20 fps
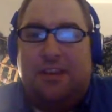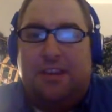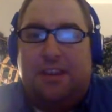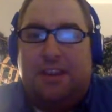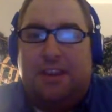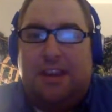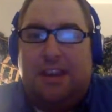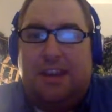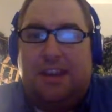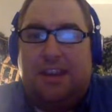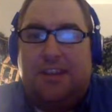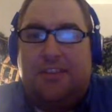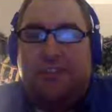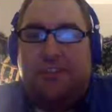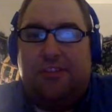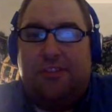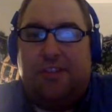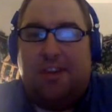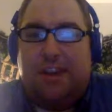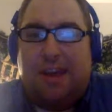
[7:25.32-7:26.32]
He
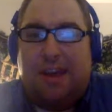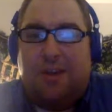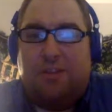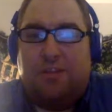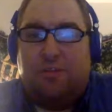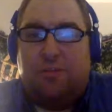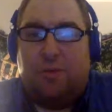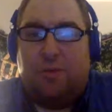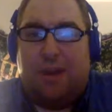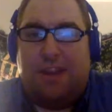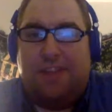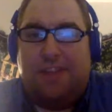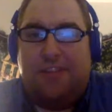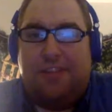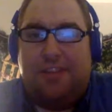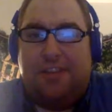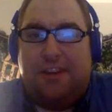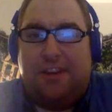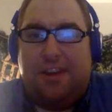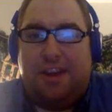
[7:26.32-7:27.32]
struck out twice
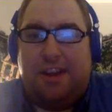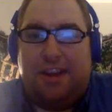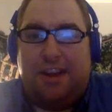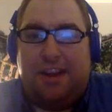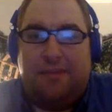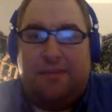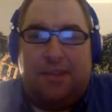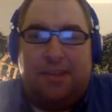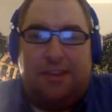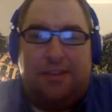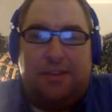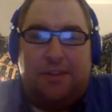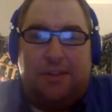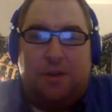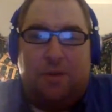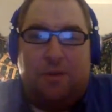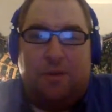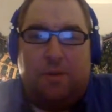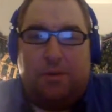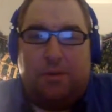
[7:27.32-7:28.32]
tonight. He's
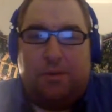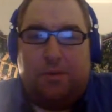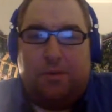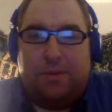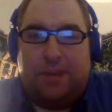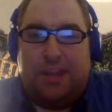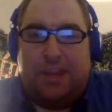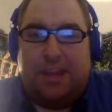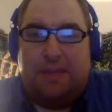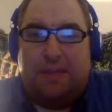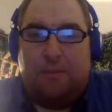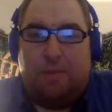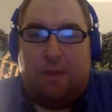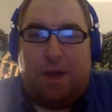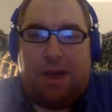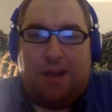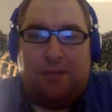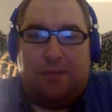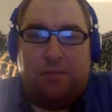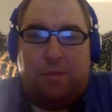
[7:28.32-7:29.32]
0 for 3. He
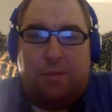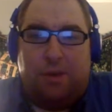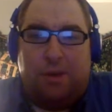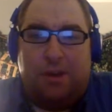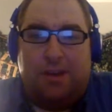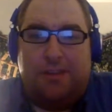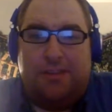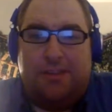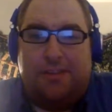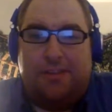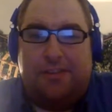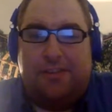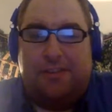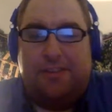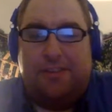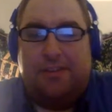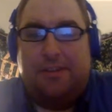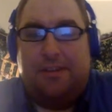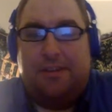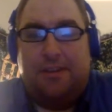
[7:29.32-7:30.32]
walked once,
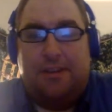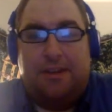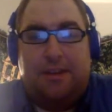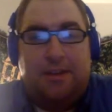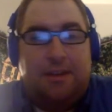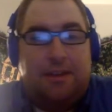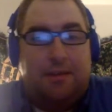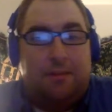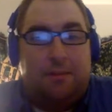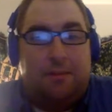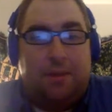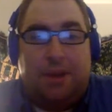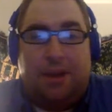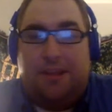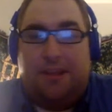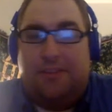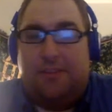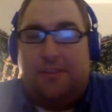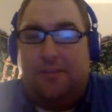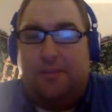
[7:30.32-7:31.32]
but
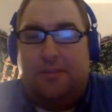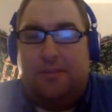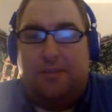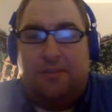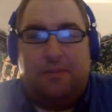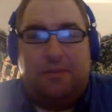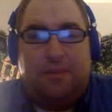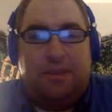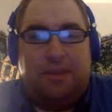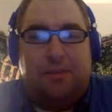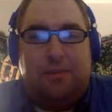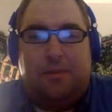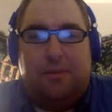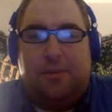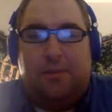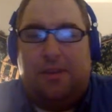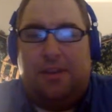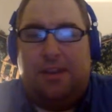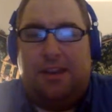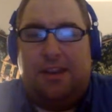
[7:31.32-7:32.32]
his
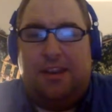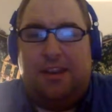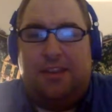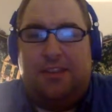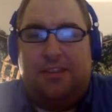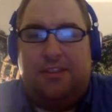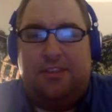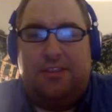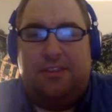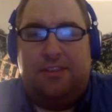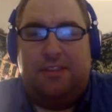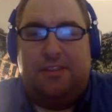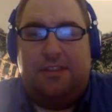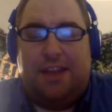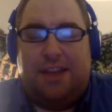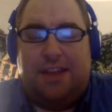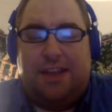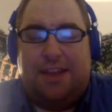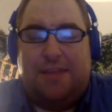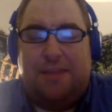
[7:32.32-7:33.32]
he's
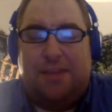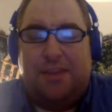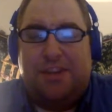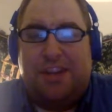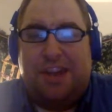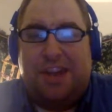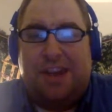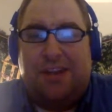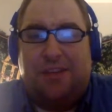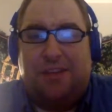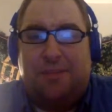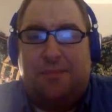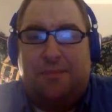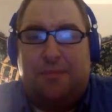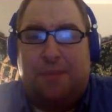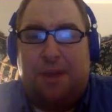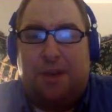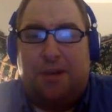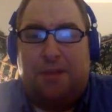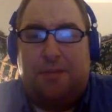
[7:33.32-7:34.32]
not that much higher than
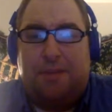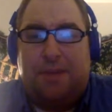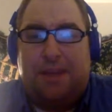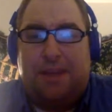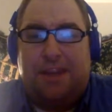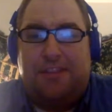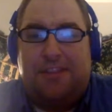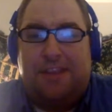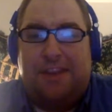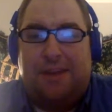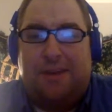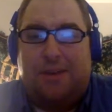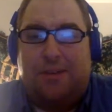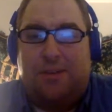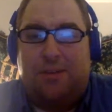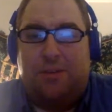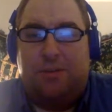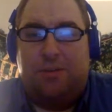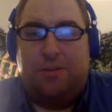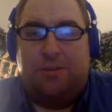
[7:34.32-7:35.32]
Hunter Pence now at
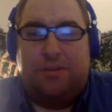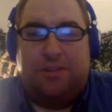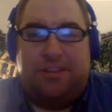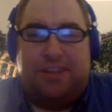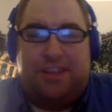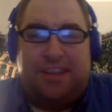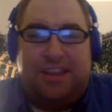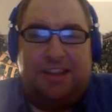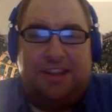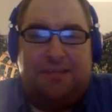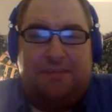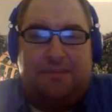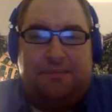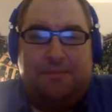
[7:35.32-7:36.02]
213.